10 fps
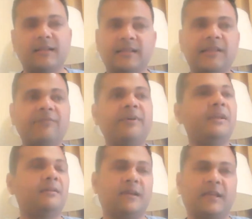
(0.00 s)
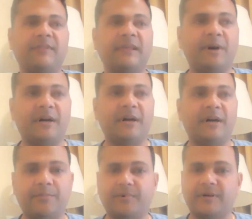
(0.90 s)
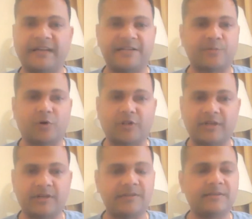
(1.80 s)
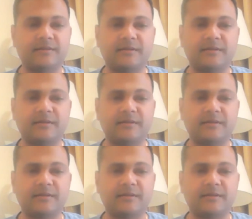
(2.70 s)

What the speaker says: then we give them a dump export in